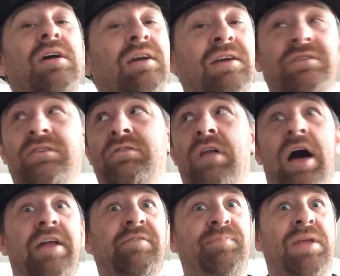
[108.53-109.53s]
because a
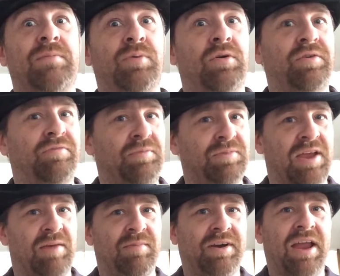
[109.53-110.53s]
lot of people from
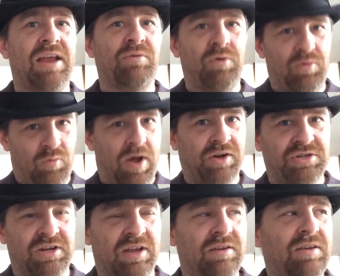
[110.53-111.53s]
Gamergate were
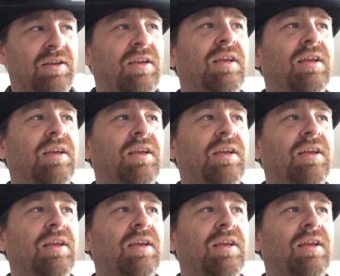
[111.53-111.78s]
watching it.